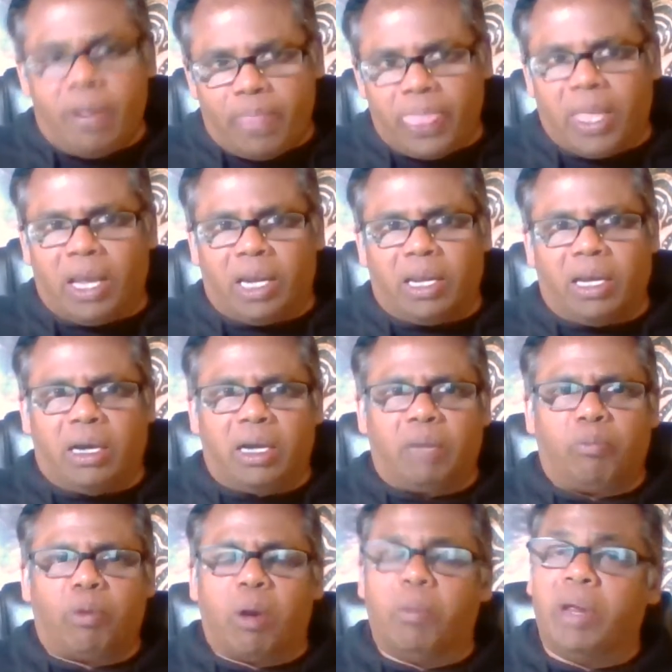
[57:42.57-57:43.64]
They'll
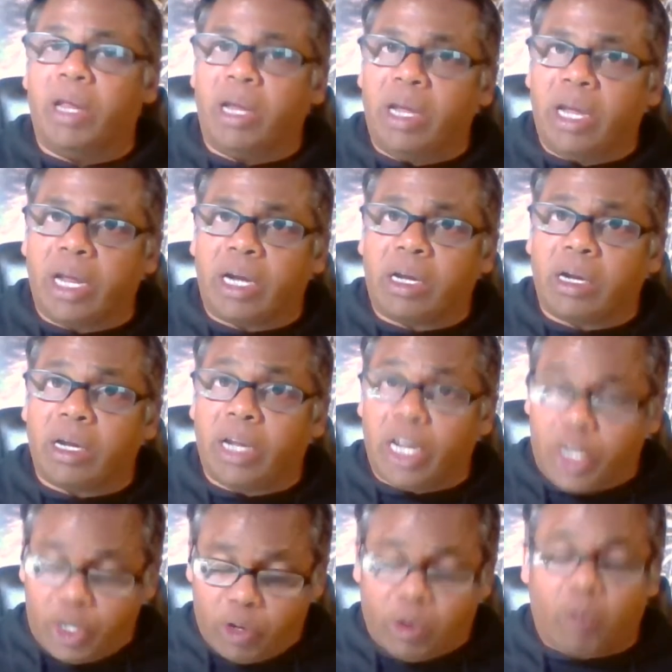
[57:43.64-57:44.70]
probably
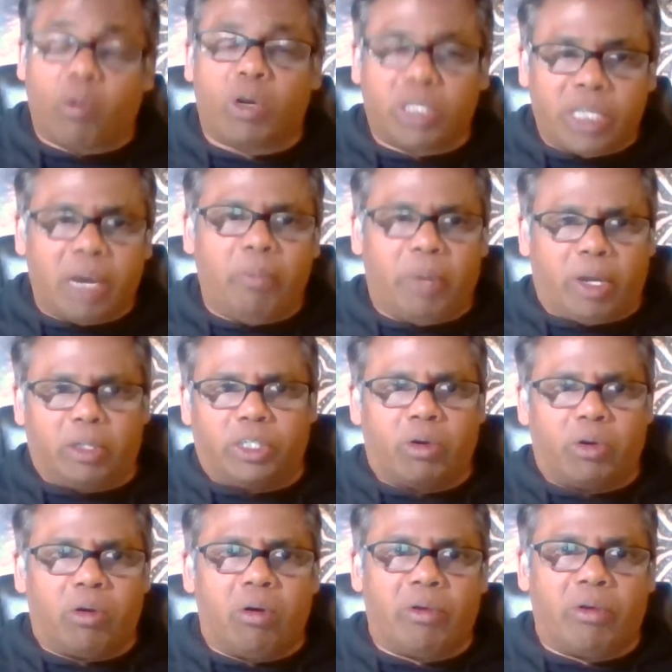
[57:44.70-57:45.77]
get you on WhatsApp, because
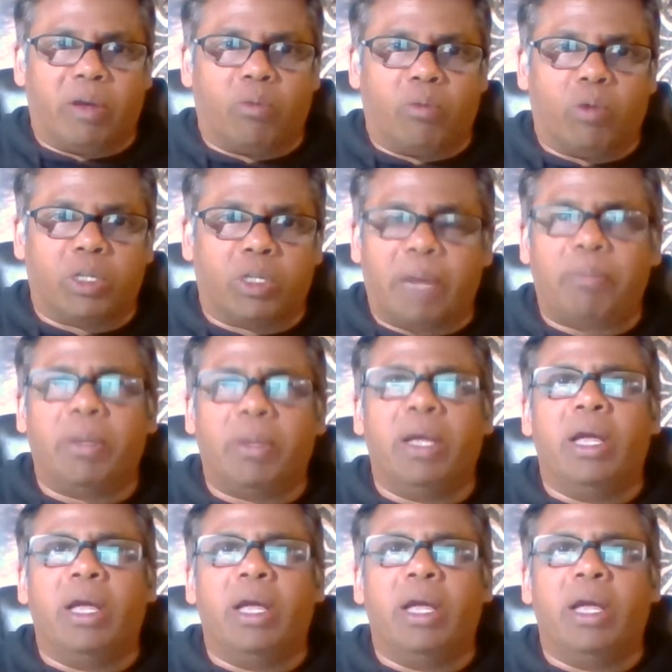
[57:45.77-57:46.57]
you're already on WhatsApp.